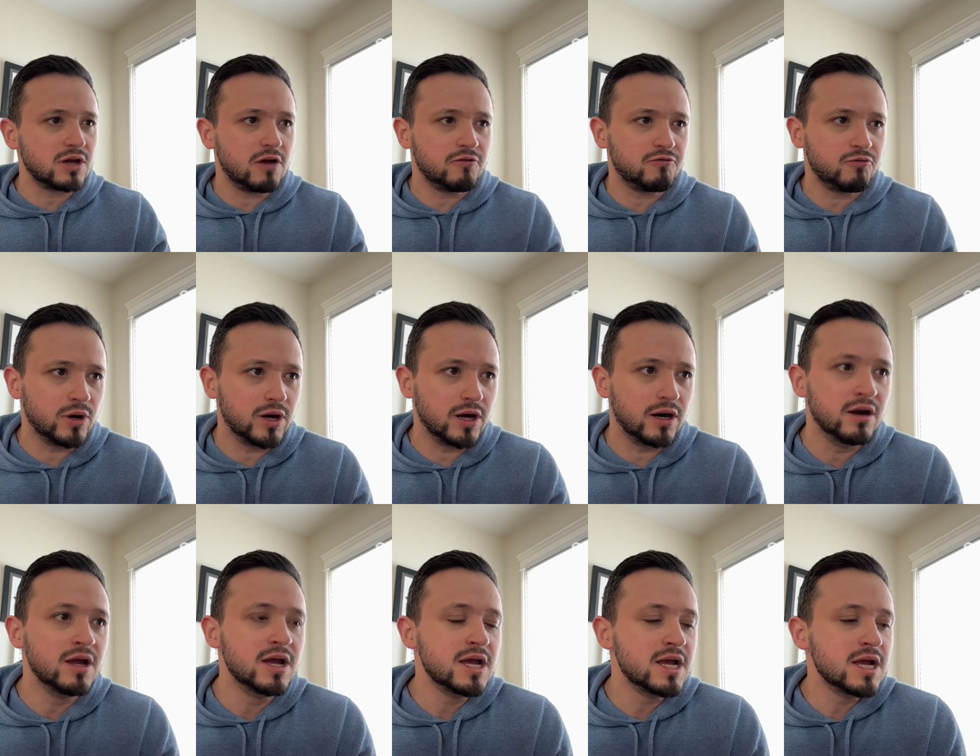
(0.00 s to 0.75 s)

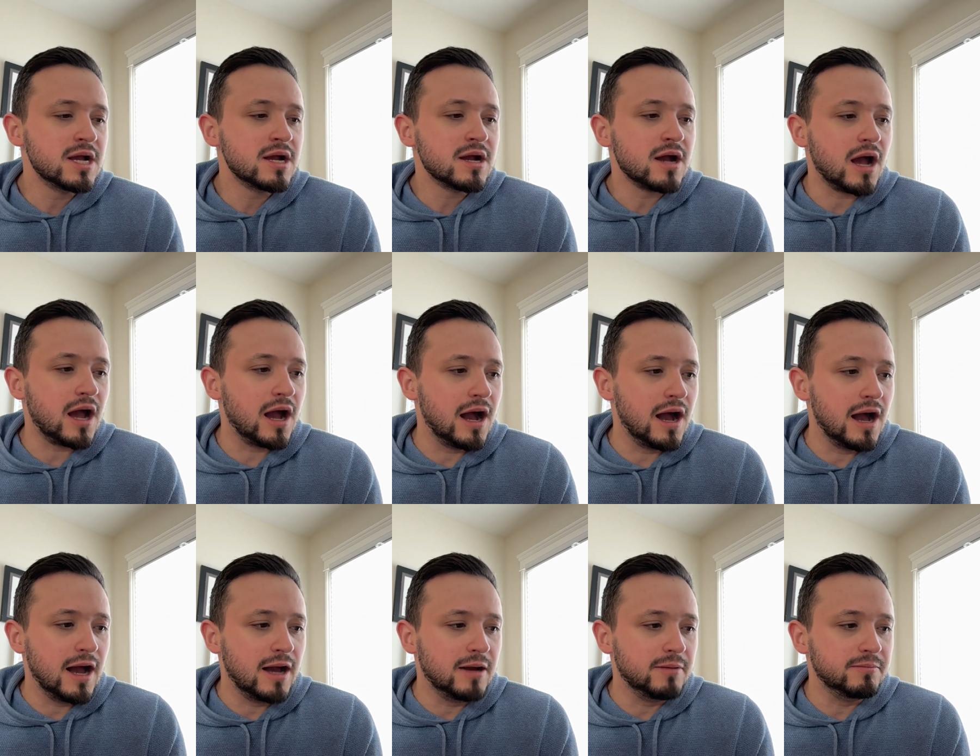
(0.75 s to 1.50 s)
software.
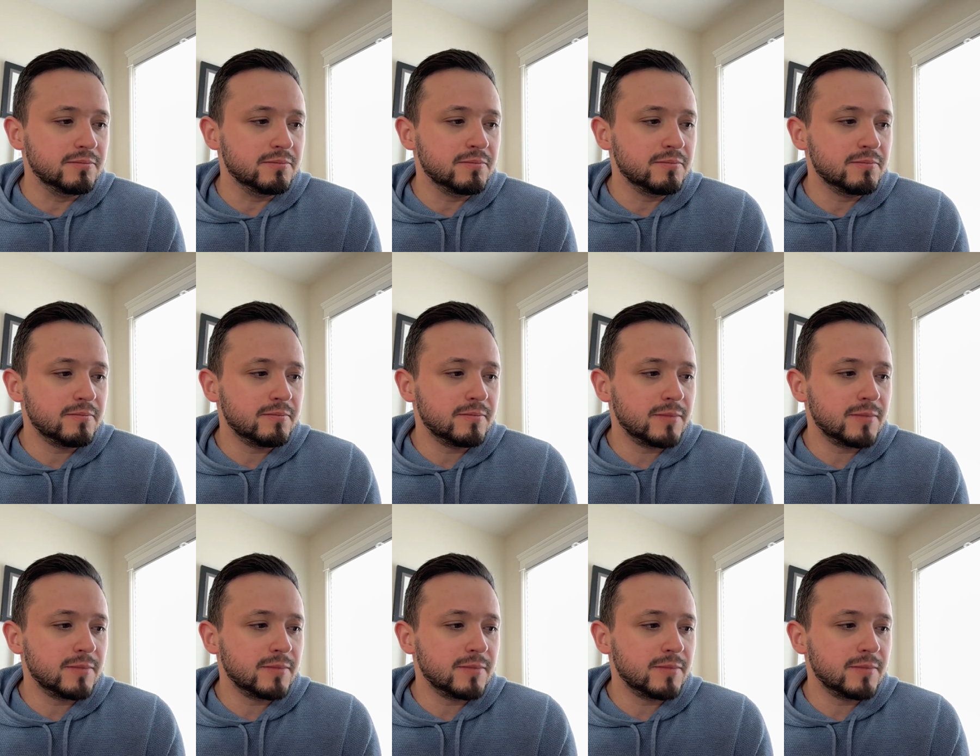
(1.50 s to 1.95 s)
Um,